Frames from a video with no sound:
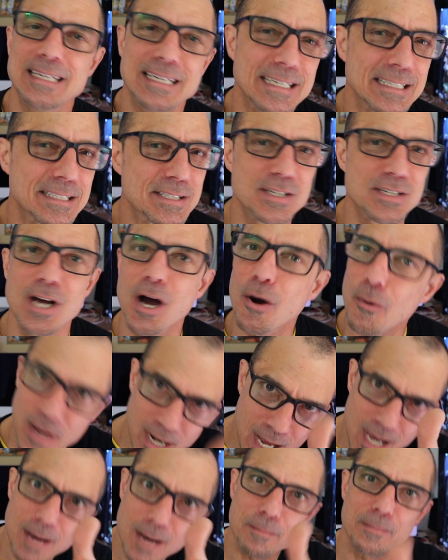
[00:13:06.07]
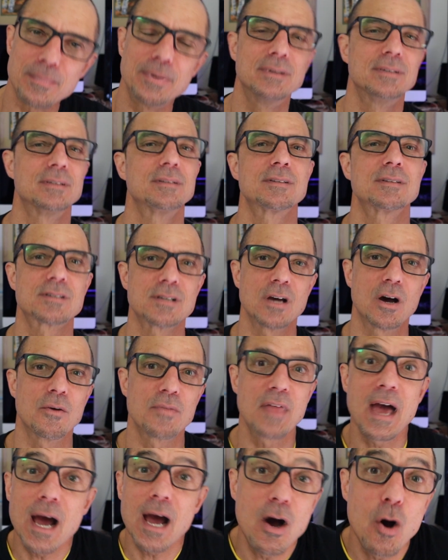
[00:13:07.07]
It's going up. So
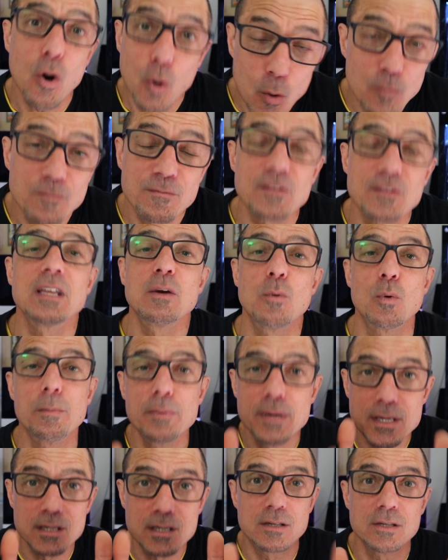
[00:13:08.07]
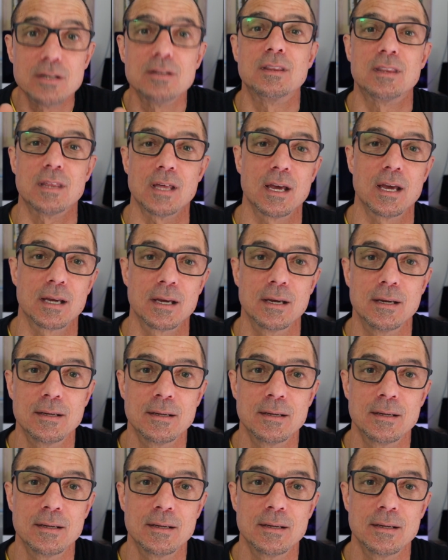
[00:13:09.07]
that hopefully will be a good thing.